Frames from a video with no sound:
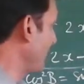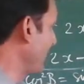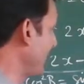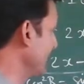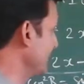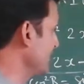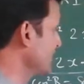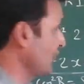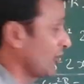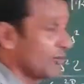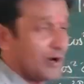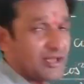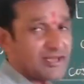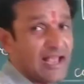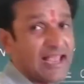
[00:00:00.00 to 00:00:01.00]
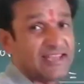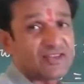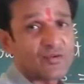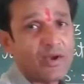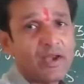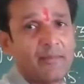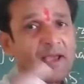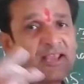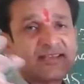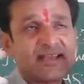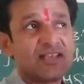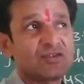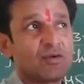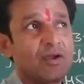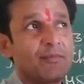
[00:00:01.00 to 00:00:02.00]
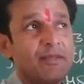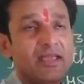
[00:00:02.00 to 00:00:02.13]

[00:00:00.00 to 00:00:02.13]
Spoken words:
this formula sine square a minus sine square b,